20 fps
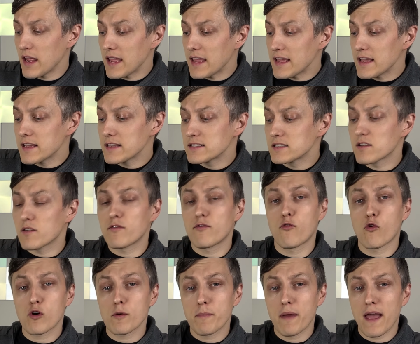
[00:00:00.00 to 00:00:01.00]
is
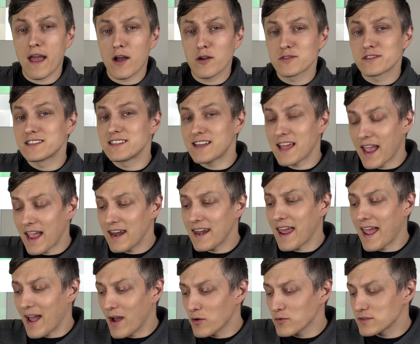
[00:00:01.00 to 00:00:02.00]
4 pounds, 10
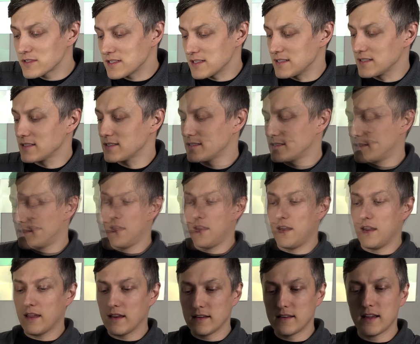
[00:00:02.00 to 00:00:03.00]
ounces, and
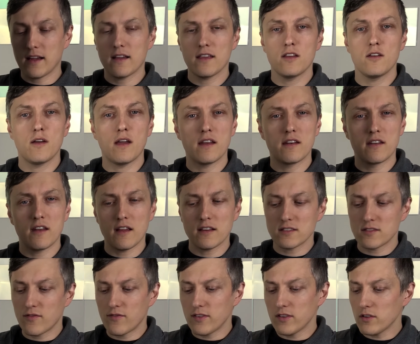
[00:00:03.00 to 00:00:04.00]
I can tell you it
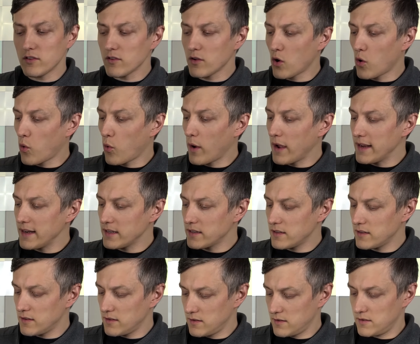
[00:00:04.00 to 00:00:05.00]
does feel quite
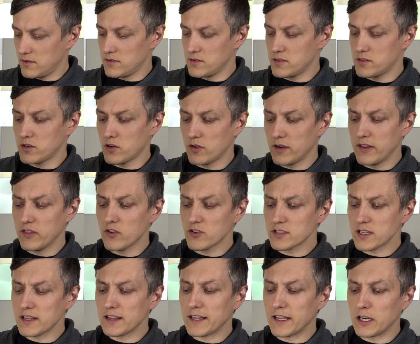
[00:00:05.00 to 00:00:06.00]
sturdy. There's
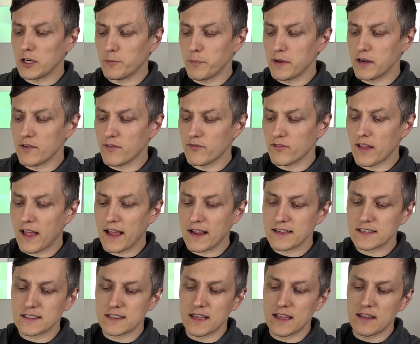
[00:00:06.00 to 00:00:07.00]
a little bit of
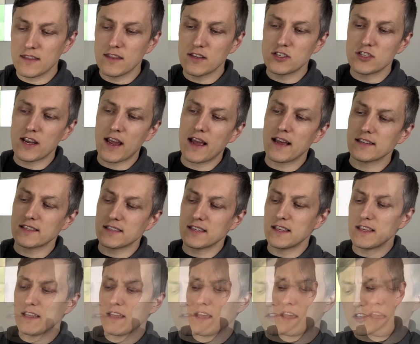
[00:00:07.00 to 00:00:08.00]
flex in the
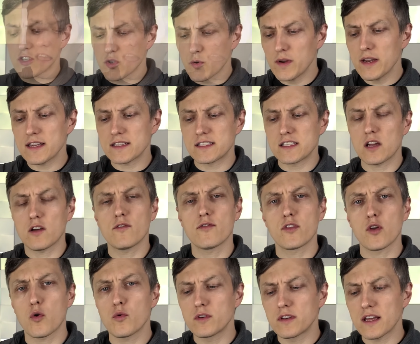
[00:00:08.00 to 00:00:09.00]
chassis. The screen itself,
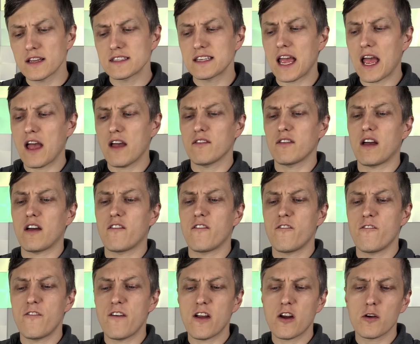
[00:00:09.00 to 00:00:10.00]
though, does have a
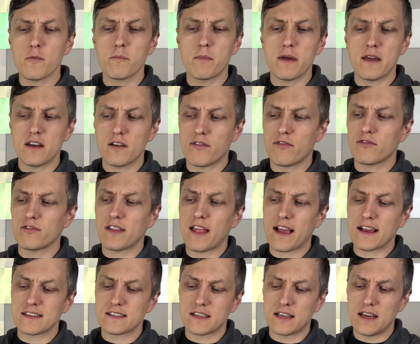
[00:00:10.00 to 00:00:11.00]
fair bit of
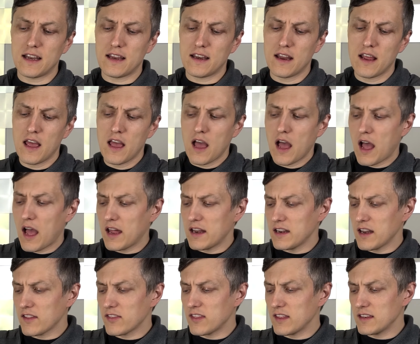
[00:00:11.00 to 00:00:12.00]
flex in it.
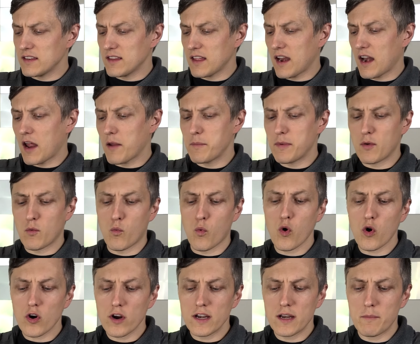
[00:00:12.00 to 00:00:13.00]
Nothing that I'd be
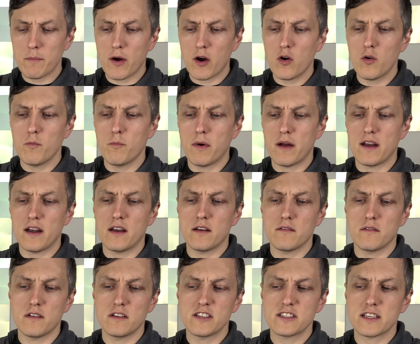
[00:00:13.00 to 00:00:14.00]
worried about, but
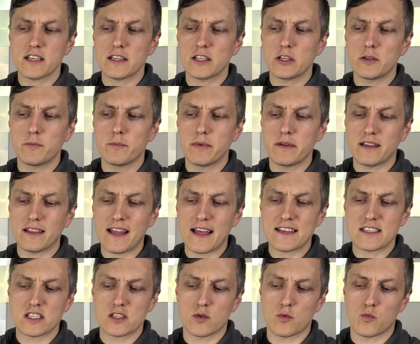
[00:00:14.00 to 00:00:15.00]
just a little bit
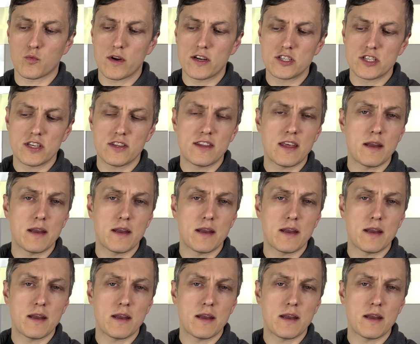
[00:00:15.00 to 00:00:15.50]
less rigid